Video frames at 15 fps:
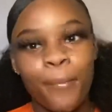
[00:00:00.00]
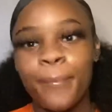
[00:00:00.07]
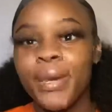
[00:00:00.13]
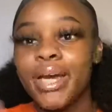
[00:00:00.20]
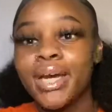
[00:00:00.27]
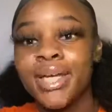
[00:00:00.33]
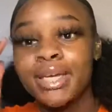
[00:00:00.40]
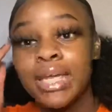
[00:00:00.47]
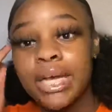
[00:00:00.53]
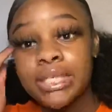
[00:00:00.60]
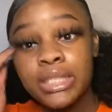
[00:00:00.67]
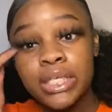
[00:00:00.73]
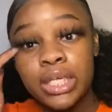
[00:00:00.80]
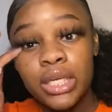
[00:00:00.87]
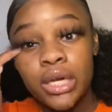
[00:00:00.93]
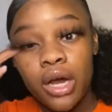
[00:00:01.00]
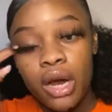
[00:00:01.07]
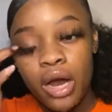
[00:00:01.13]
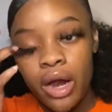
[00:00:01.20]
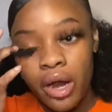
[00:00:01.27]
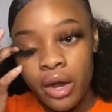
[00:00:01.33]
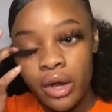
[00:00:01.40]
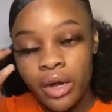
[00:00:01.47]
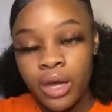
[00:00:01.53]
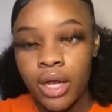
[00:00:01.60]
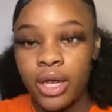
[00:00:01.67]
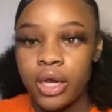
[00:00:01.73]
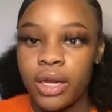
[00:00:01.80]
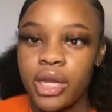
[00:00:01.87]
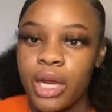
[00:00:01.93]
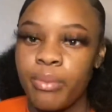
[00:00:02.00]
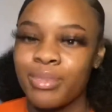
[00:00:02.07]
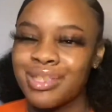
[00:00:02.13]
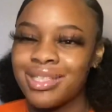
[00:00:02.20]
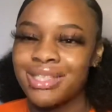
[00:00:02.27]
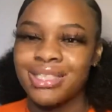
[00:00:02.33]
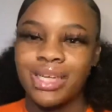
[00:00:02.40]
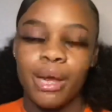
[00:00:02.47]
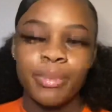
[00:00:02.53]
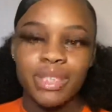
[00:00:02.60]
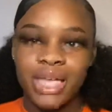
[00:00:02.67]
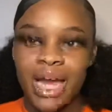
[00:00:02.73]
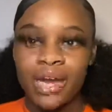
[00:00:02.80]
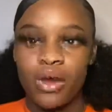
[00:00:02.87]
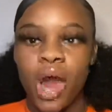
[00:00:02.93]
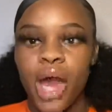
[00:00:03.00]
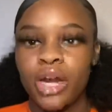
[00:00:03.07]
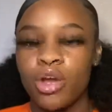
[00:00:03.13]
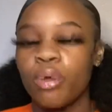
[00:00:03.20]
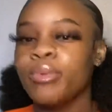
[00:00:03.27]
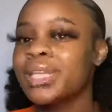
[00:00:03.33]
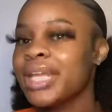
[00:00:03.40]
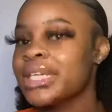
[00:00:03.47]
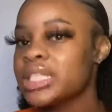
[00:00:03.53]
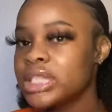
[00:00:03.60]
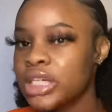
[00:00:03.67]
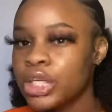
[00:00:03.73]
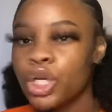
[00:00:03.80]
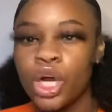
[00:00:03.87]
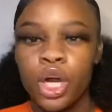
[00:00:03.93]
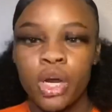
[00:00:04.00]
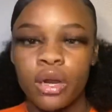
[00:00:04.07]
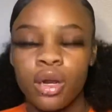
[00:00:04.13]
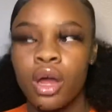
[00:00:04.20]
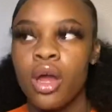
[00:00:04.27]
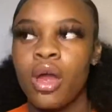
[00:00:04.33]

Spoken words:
But they seen her in the cameras, because the cameras that had on audio, but they seen her